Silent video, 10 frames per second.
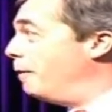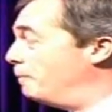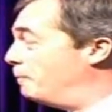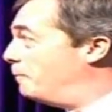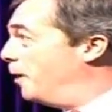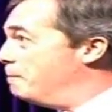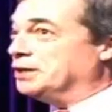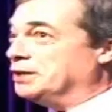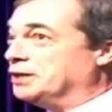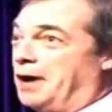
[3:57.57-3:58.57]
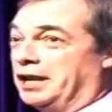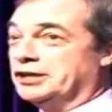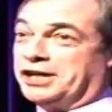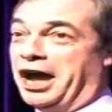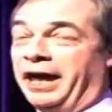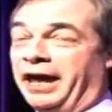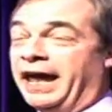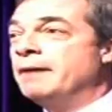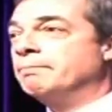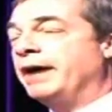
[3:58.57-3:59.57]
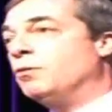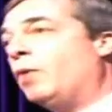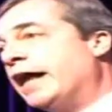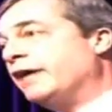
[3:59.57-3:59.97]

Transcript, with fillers: But Mr. Berlusconi may well have